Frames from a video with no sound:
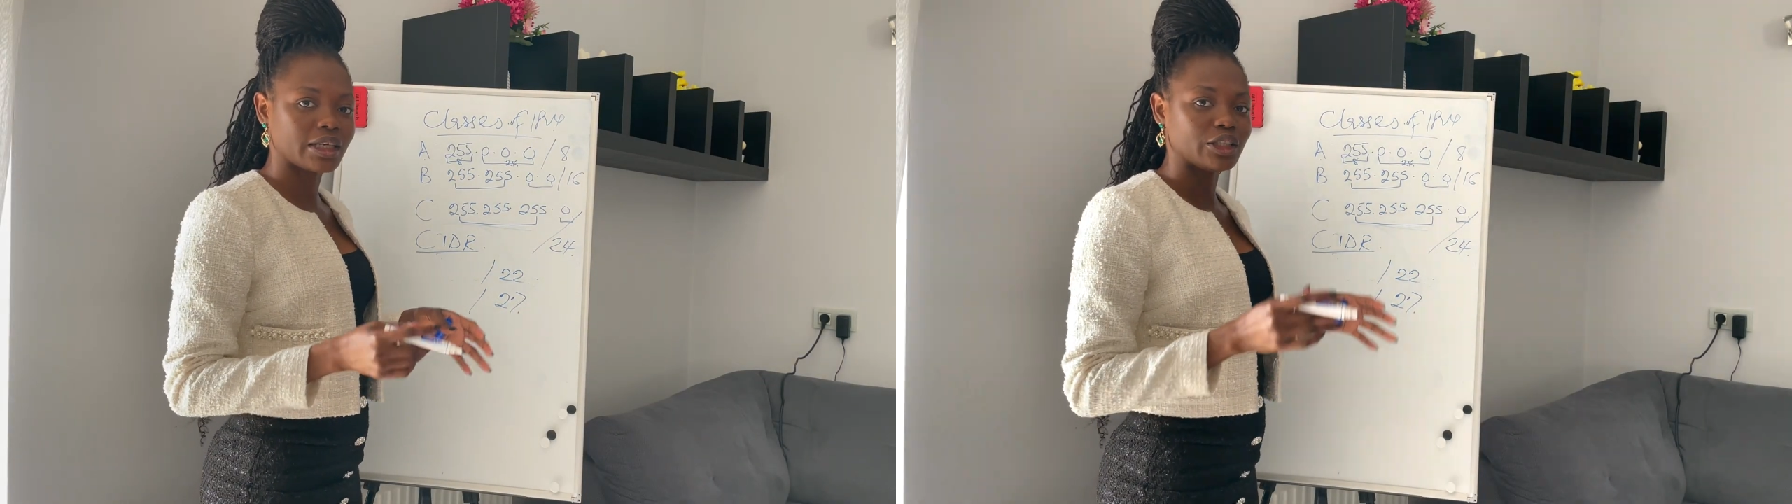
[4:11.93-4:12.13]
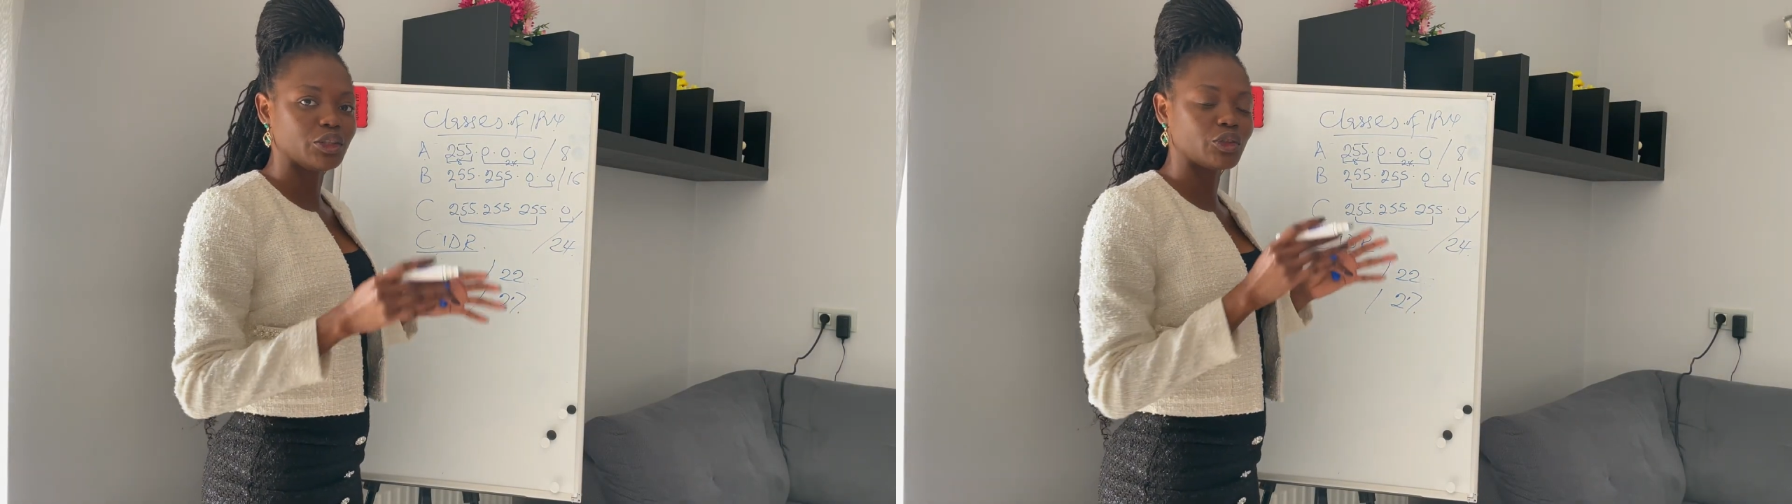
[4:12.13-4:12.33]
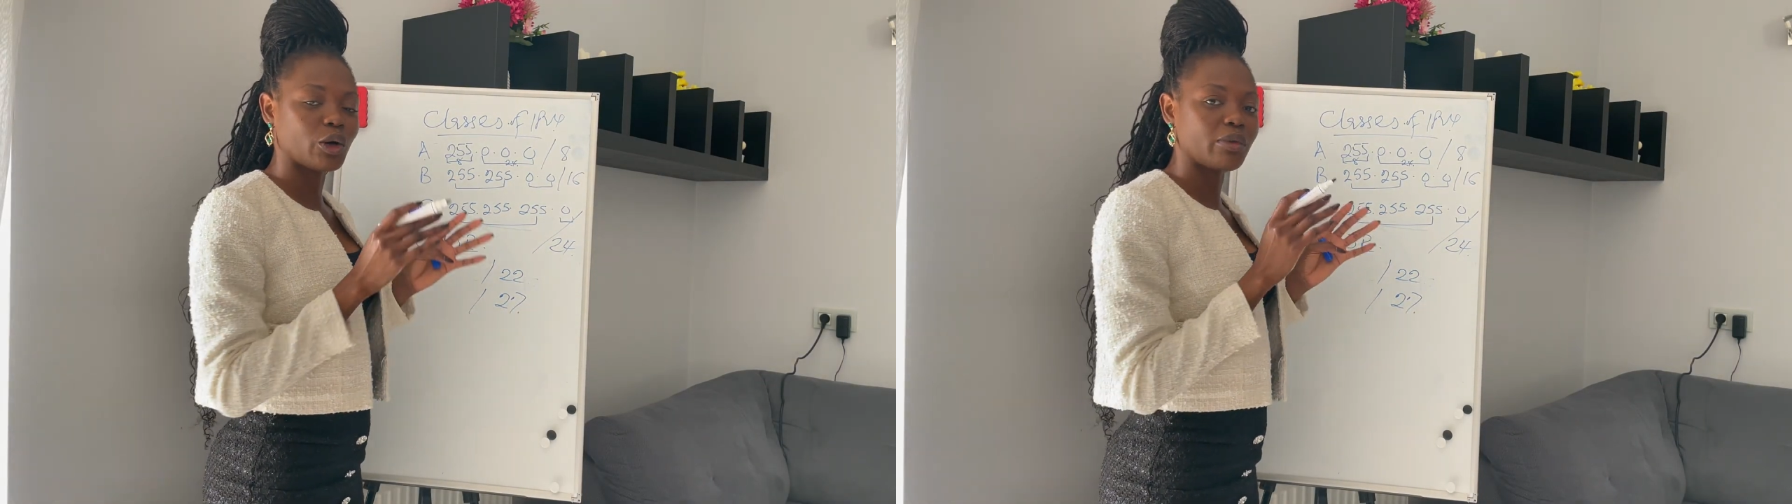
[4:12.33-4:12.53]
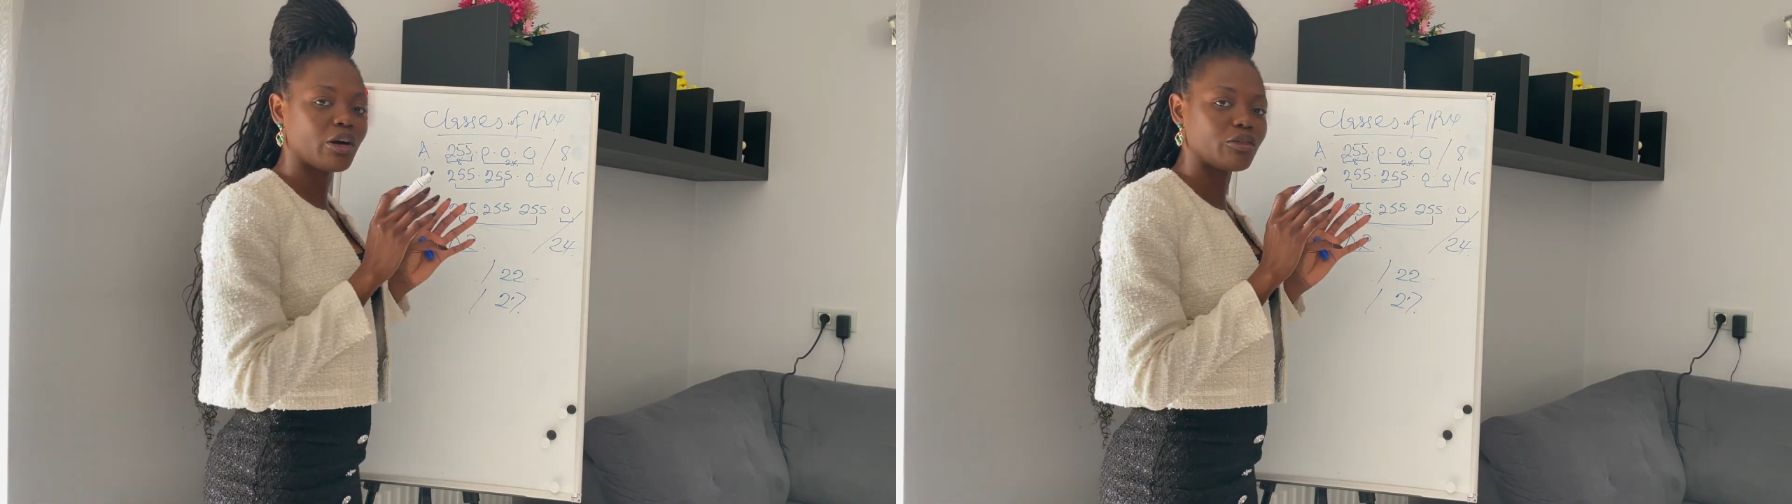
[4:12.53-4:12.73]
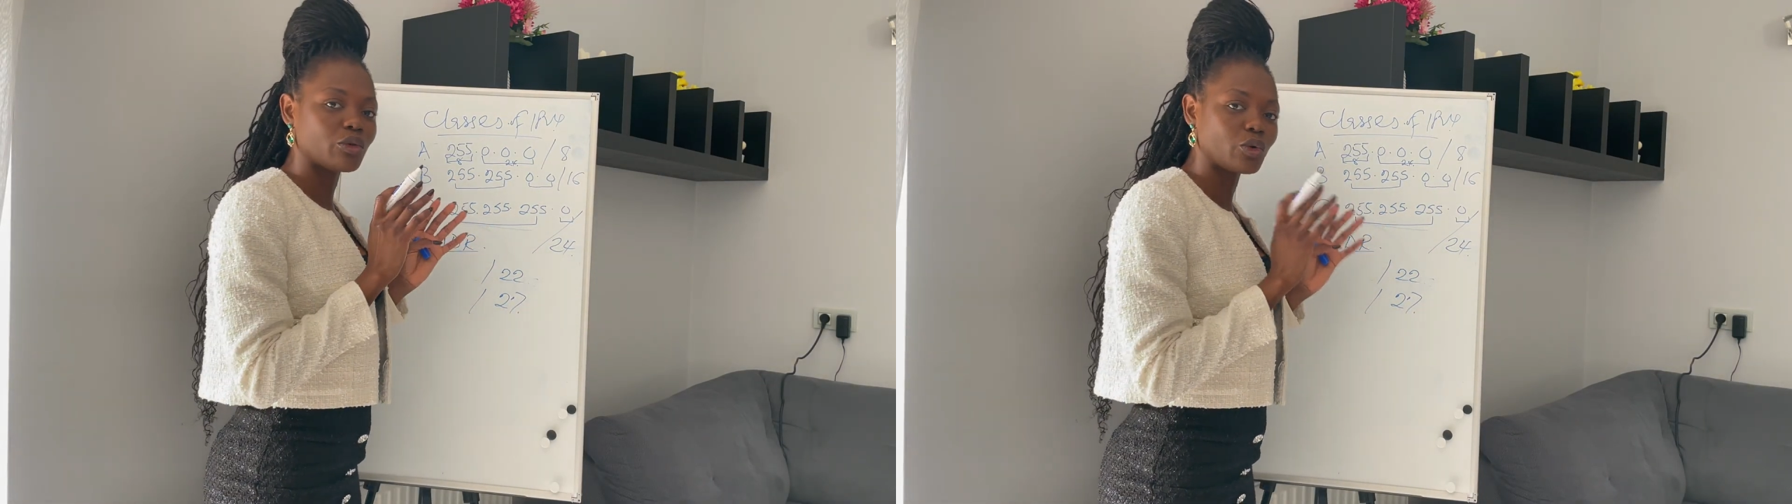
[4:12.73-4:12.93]
the number
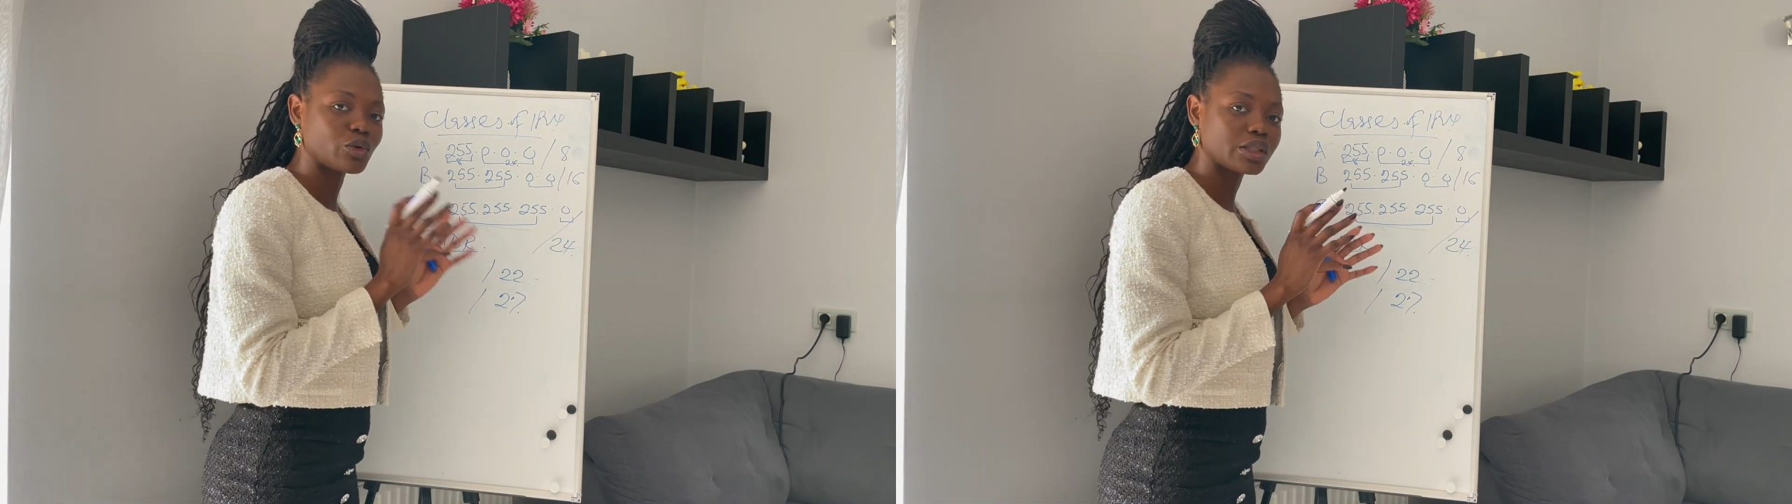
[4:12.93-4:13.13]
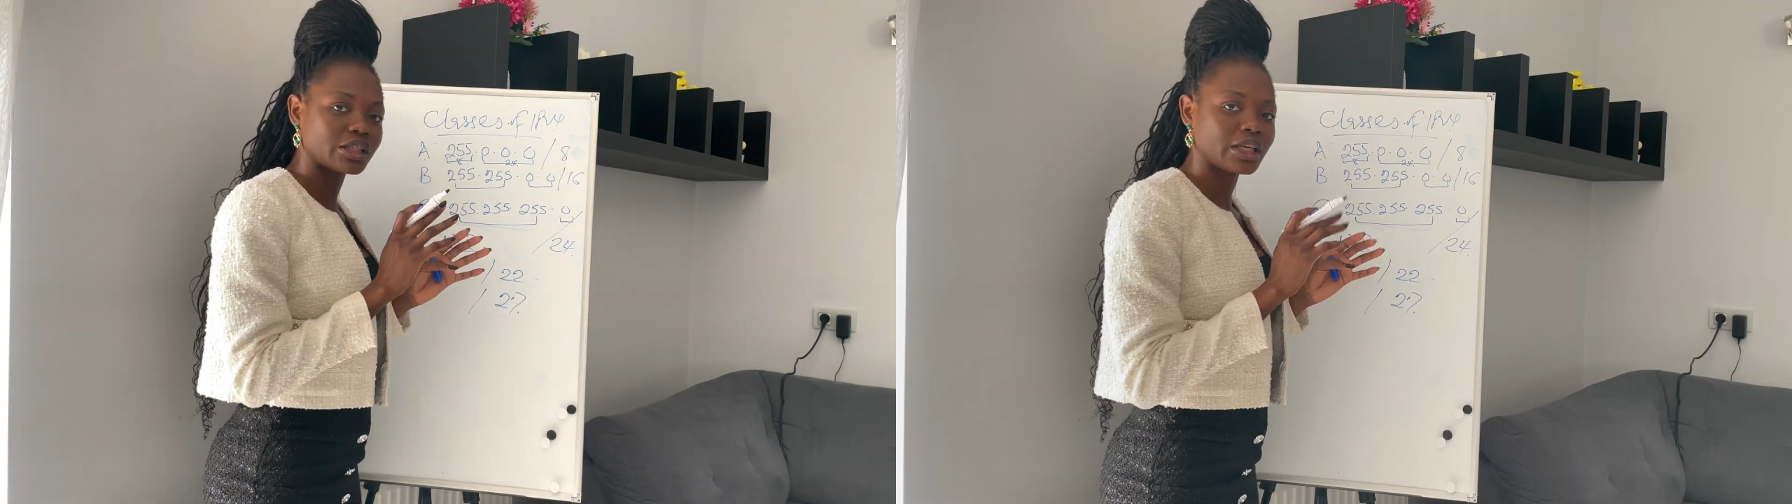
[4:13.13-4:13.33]
of hosts